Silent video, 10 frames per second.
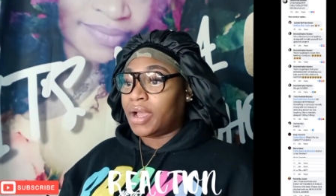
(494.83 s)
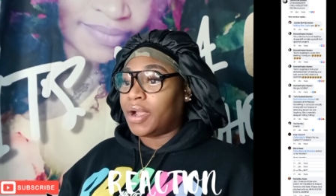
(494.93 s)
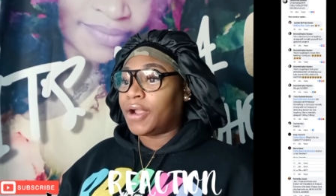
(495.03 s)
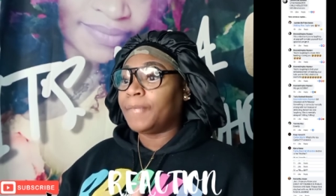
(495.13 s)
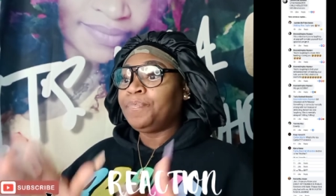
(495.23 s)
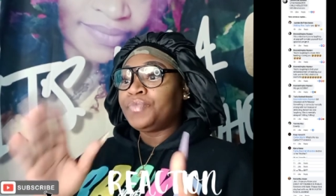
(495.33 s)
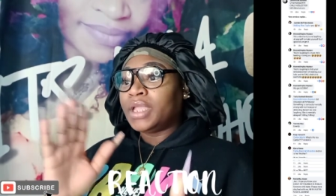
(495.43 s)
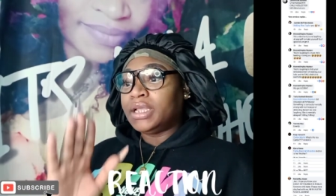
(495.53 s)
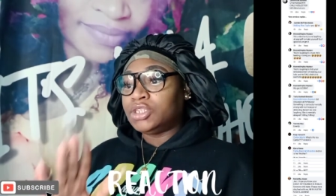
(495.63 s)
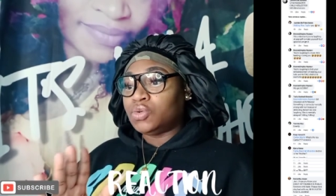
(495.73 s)
her
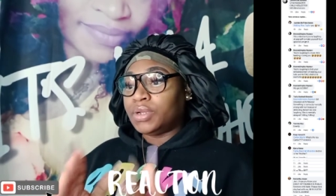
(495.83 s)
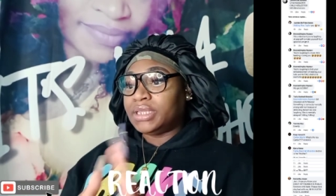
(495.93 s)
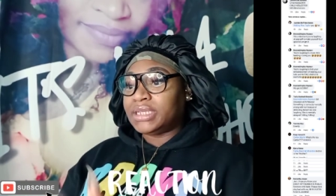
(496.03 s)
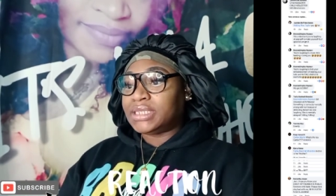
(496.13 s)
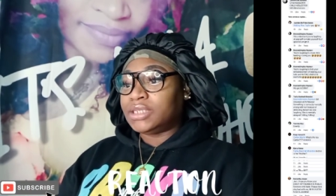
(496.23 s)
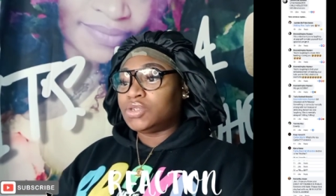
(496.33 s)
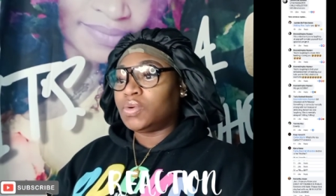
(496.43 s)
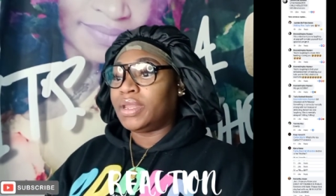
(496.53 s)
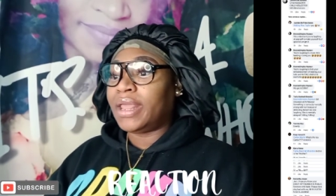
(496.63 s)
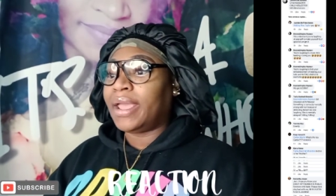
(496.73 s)
and doing this and
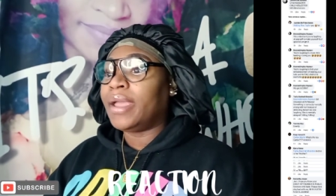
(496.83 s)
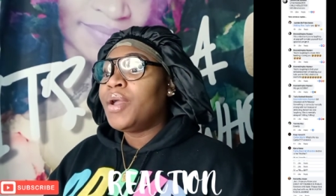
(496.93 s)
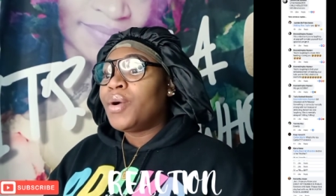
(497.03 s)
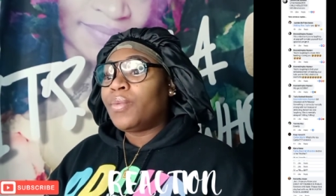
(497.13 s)
doing that.